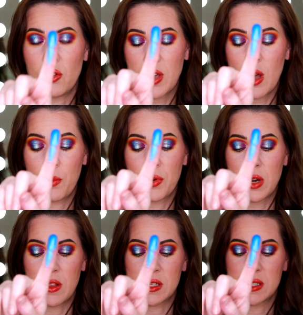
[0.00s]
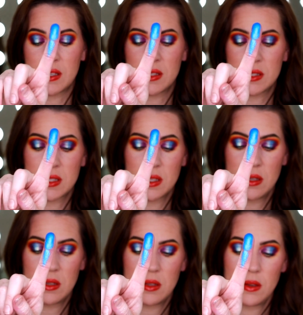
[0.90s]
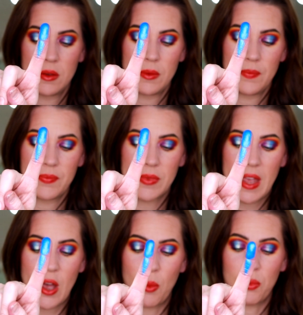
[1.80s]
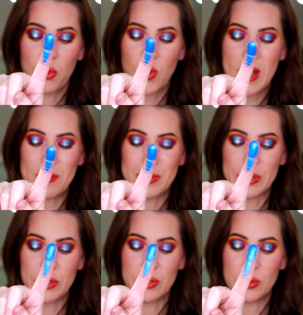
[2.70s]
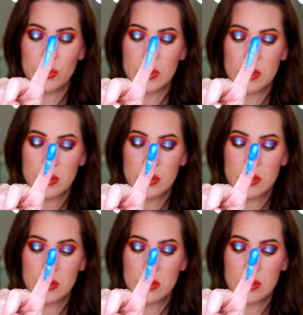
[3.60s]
look how pretty this is. How bright blue.